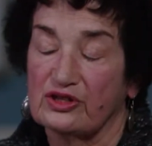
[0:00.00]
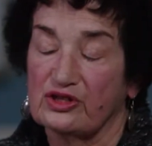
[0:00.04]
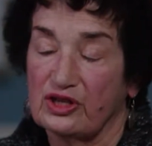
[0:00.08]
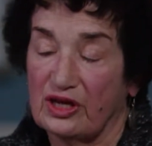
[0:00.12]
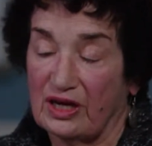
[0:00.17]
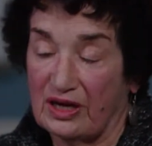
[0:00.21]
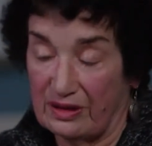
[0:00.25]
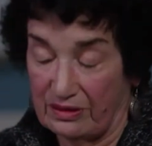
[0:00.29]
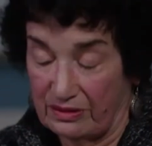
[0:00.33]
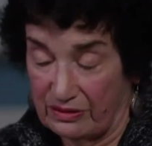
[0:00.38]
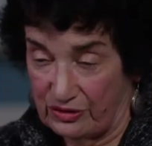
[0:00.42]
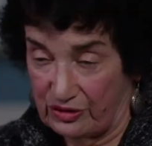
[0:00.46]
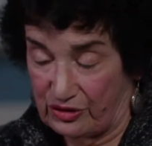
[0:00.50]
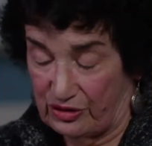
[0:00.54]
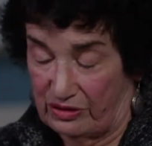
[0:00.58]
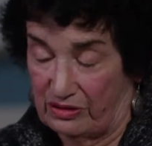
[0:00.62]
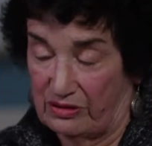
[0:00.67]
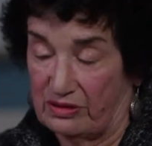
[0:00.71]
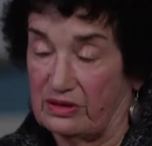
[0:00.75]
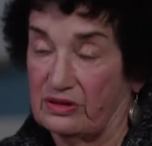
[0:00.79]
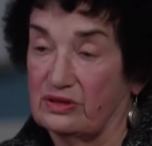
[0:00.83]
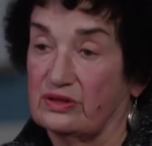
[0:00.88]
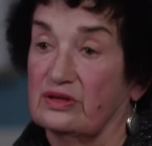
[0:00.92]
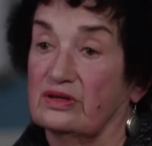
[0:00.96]

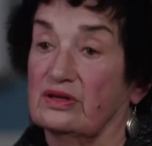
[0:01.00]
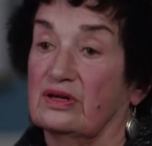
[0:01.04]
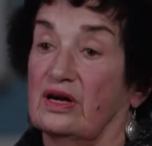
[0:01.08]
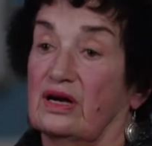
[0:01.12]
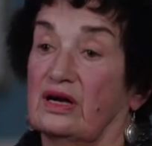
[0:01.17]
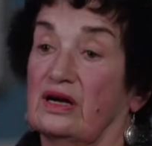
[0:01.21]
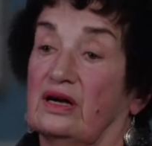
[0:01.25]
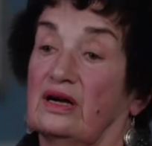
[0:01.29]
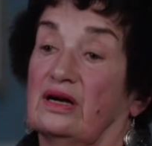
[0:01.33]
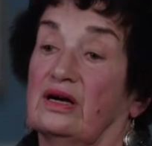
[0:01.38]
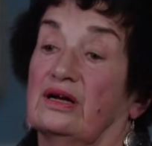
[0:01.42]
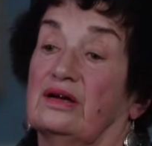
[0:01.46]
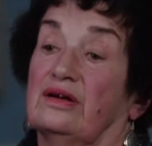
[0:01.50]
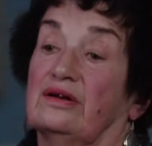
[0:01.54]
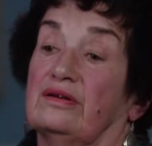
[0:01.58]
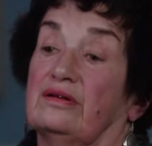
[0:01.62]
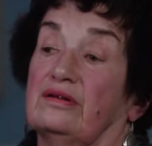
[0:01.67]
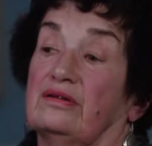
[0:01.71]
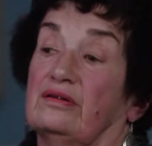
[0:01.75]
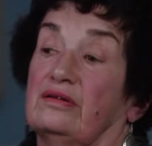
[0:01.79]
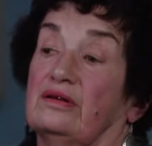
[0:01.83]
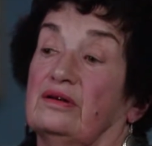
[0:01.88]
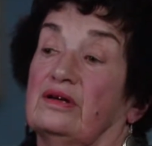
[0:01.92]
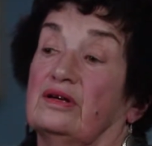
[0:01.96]
challenges
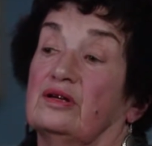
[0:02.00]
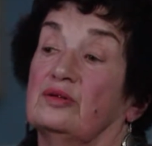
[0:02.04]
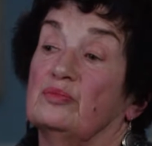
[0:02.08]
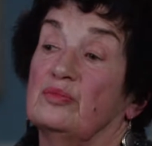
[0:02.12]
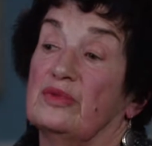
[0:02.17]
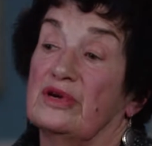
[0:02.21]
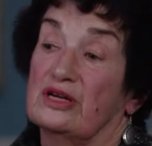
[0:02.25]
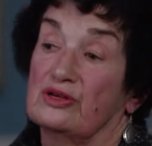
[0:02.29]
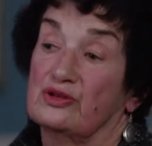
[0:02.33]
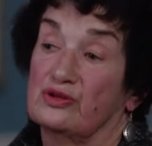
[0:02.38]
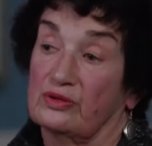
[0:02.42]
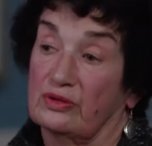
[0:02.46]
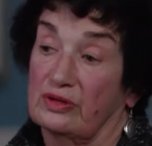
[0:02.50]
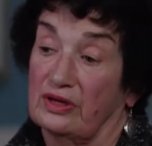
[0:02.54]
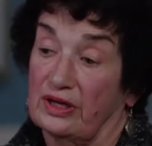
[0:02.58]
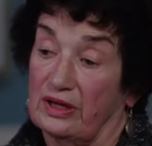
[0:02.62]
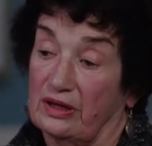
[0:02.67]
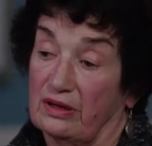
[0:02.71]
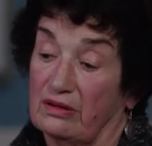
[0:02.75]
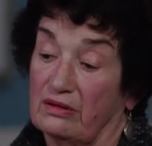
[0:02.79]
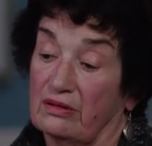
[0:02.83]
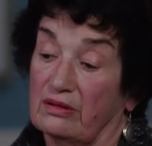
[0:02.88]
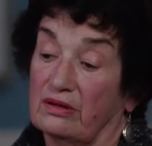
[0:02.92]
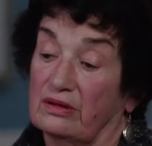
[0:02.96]
in
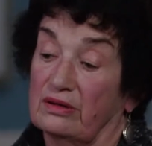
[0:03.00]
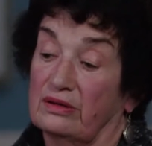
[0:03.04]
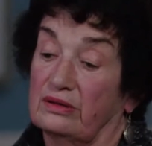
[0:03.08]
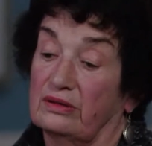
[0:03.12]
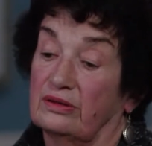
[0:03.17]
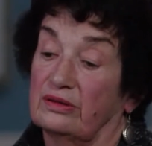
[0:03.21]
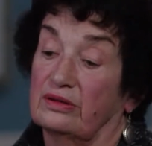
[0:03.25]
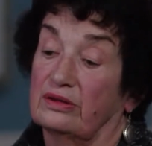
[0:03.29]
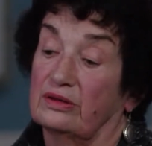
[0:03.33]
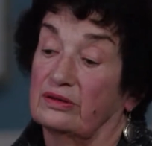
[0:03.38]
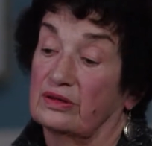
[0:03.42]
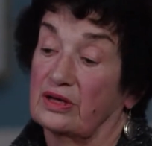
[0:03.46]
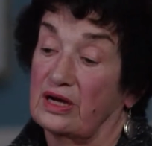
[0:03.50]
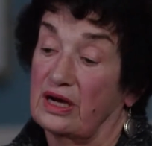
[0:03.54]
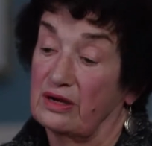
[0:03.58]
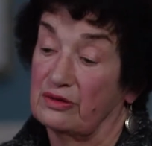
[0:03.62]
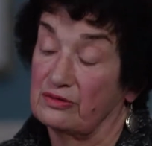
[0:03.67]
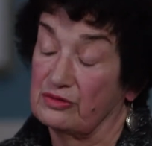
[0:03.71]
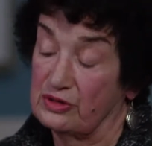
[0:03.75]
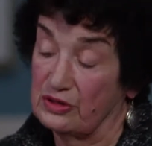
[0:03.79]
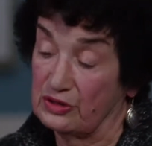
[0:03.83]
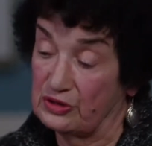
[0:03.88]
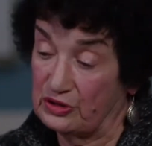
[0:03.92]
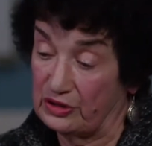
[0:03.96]
measuring
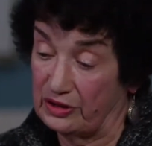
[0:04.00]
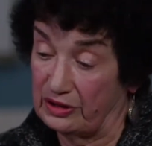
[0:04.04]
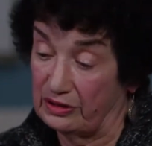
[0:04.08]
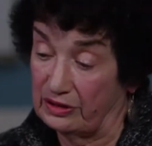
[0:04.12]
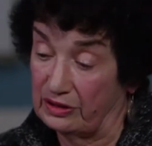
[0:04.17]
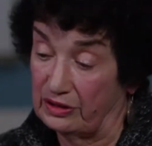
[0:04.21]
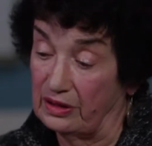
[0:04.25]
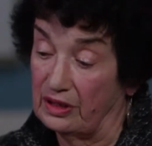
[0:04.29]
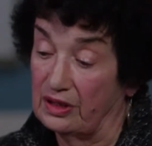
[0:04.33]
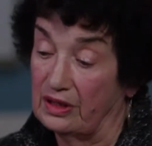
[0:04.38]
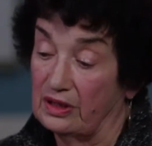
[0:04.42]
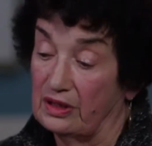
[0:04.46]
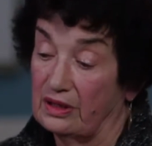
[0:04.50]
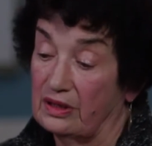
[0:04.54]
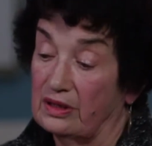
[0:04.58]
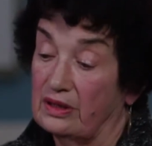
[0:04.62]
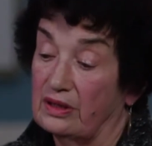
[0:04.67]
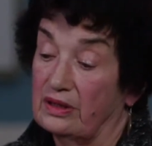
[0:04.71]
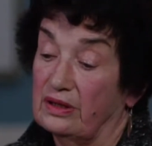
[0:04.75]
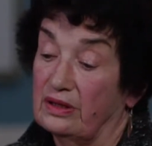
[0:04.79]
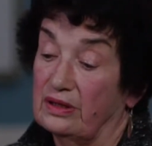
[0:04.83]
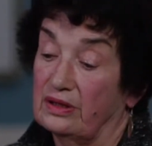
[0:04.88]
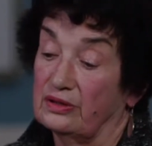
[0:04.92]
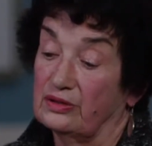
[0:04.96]
neurocognition
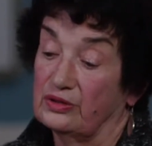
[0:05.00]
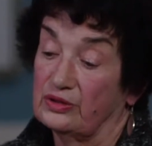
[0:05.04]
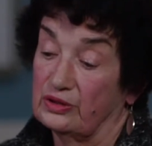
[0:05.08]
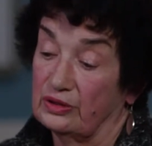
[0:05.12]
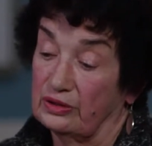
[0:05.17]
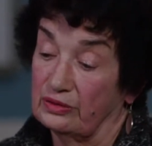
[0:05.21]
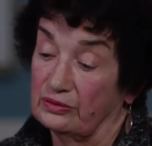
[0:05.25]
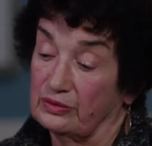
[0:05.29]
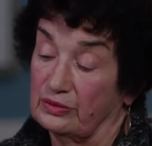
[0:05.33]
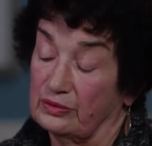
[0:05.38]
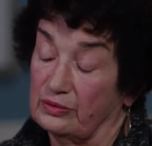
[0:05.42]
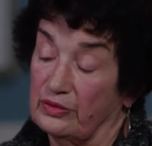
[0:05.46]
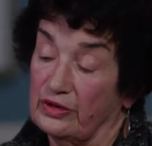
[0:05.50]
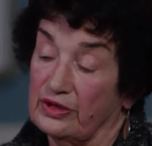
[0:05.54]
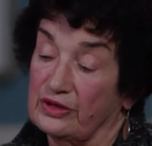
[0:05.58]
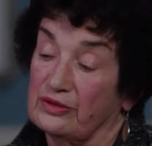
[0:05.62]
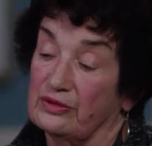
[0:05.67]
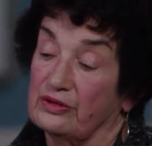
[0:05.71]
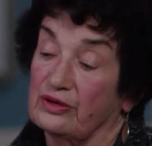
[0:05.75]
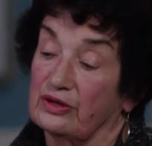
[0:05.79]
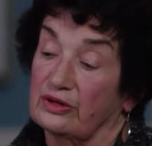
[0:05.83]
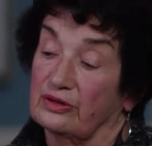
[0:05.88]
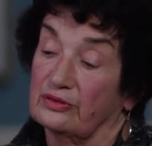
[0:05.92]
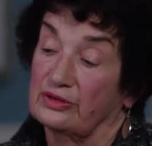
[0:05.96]
in children with
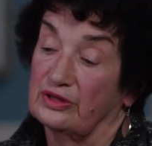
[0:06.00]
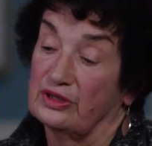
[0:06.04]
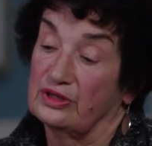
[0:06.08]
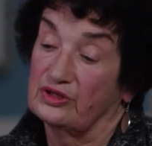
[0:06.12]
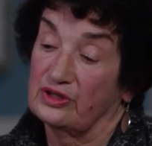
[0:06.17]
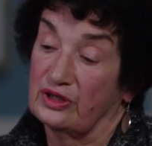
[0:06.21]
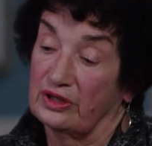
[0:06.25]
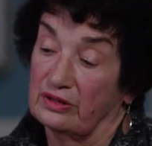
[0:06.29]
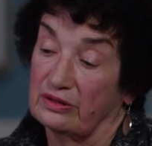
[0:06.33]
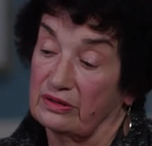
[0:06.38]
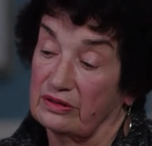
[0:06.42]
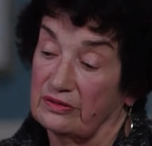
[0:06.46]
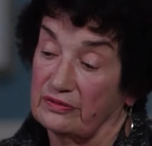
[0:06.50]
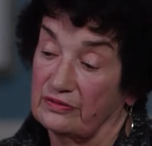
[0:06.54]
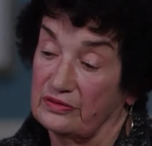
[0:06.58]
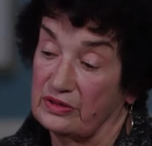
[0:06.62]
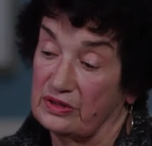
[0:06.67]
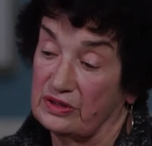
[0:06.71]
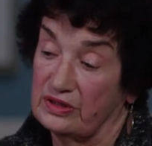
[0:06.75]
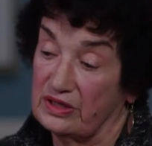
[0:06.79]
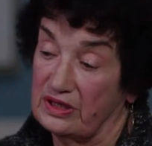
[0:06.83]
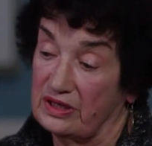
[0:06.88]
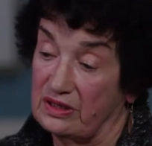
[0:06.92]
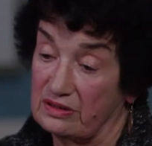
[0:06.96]
neurodegenerative
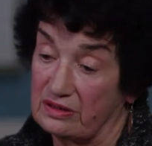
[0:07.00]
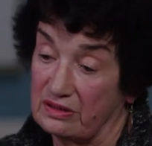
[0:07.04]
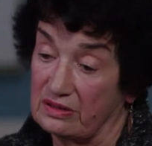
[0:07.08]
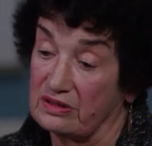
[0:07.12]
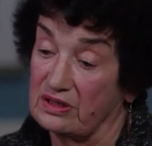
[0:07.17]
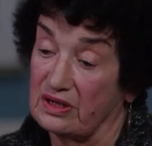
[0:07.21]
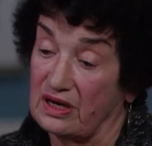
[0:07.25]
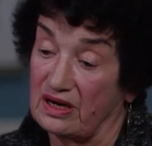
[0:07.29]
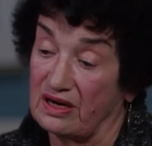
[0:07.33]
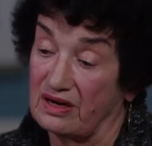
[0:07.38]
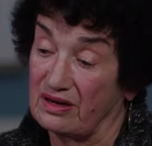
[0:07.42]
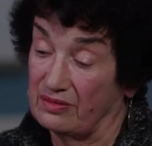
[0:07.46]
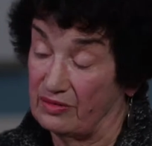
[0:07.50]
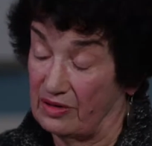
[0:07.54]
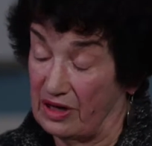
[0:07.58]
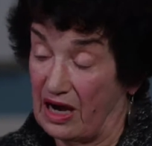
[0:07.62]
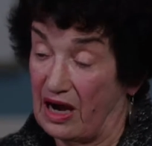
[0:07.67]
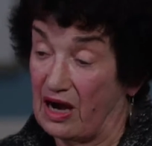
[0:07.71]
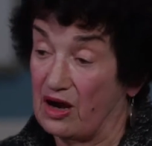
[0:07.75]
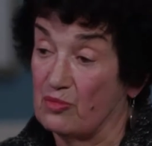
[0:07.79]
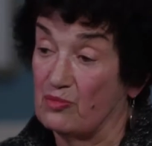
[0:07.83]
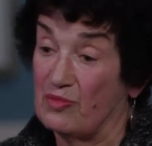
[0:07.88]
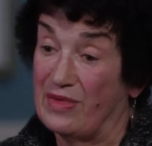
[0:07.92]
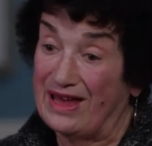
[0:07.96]
diseases
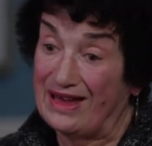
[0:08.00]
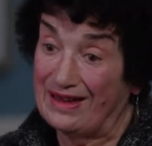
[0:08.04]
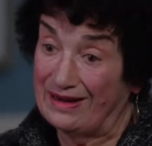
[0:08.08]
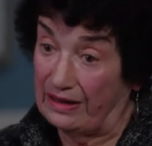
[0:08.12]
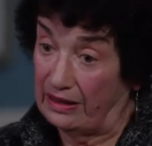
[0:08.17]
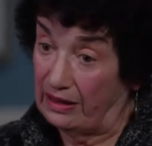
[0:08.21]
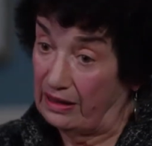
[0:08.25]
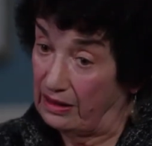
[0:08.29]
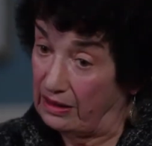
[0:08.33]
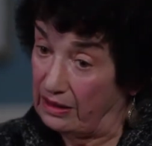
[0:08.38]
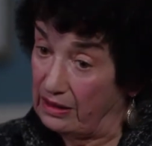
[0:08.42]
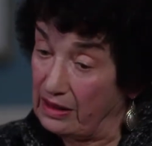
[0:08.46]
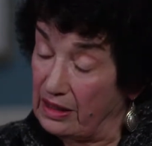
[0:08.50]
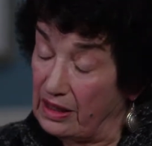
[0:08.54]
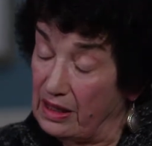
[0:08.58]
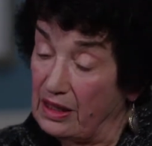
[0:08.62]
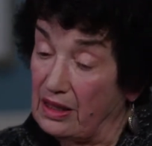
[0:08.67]
are many,